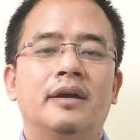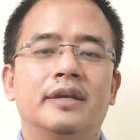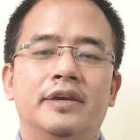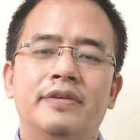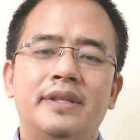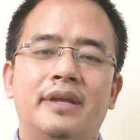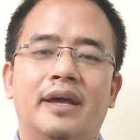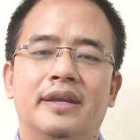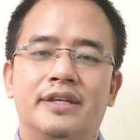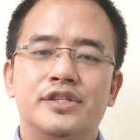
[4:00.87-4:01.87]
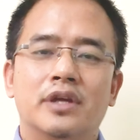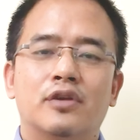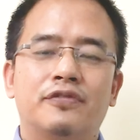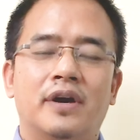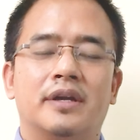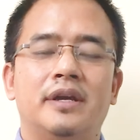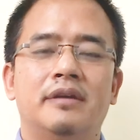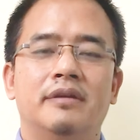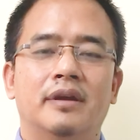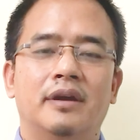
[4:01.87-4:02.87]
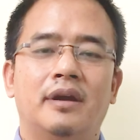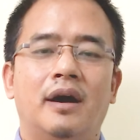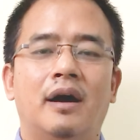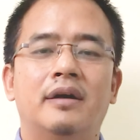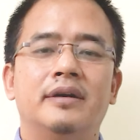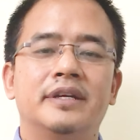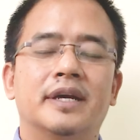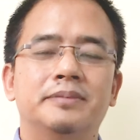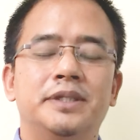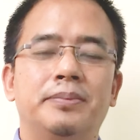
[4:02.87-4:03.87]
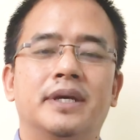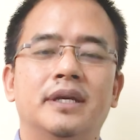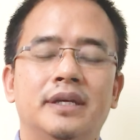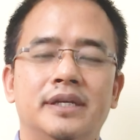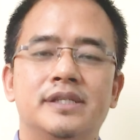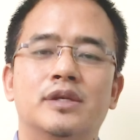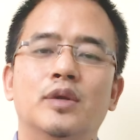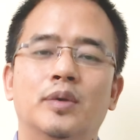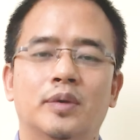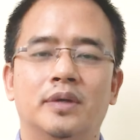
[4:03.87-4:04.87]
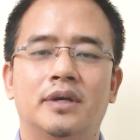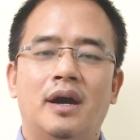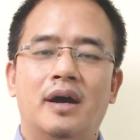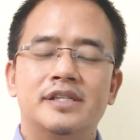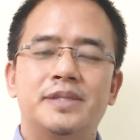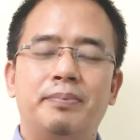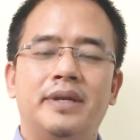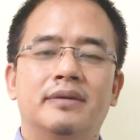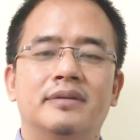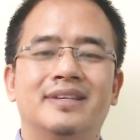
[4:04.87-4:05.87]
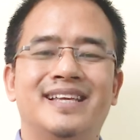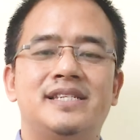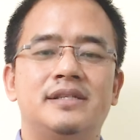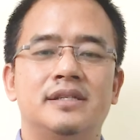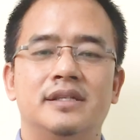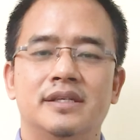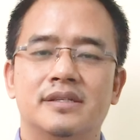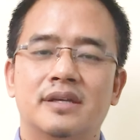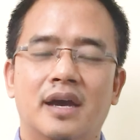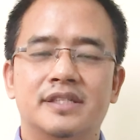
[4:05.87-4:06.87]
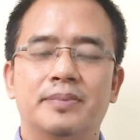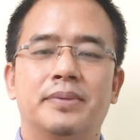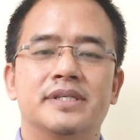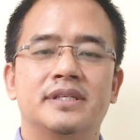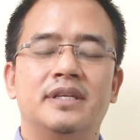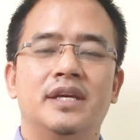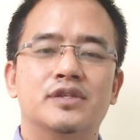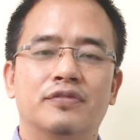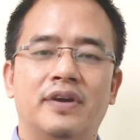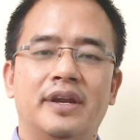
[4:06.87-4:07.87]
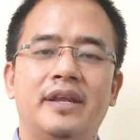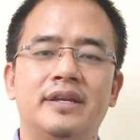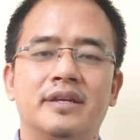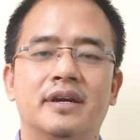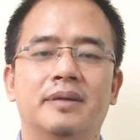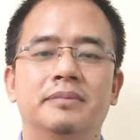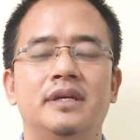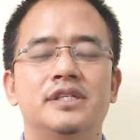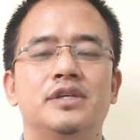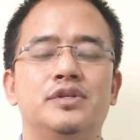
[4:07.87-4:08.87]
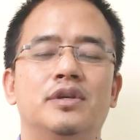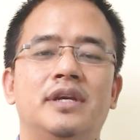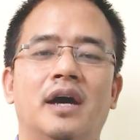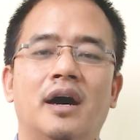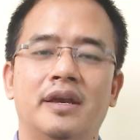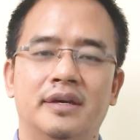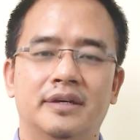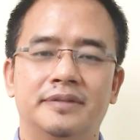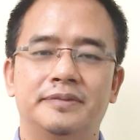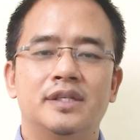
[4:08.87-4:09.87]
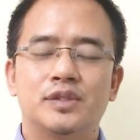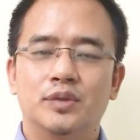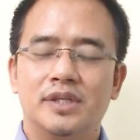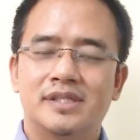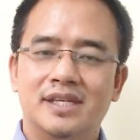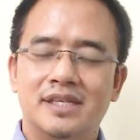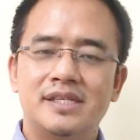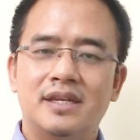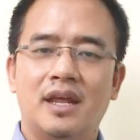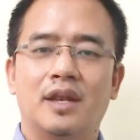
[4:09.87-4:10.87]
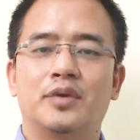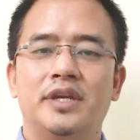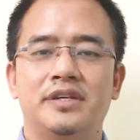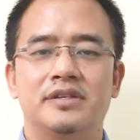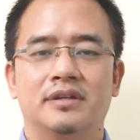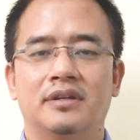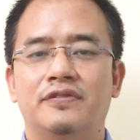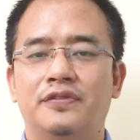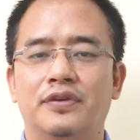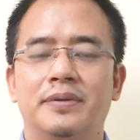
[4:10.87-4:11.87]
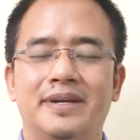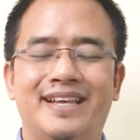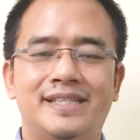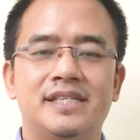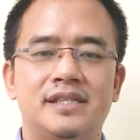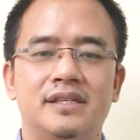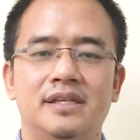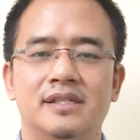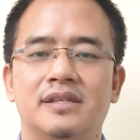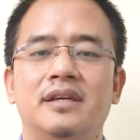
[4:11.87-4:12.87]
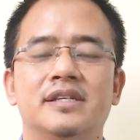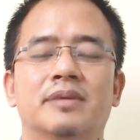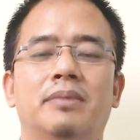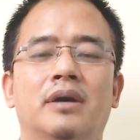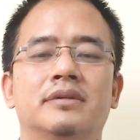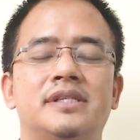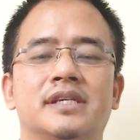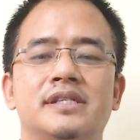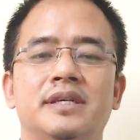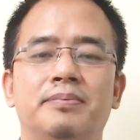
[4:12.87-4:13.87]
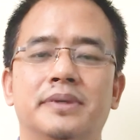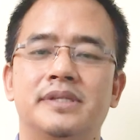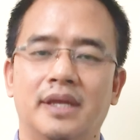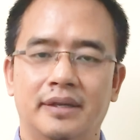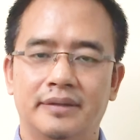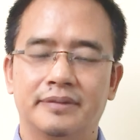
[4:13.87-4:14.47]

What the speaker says: Given that at the start of our career, our income typically is low, our spend on necessities as a percentage of our net income is usually higher. So the suggested allocation for necessities is about 60%.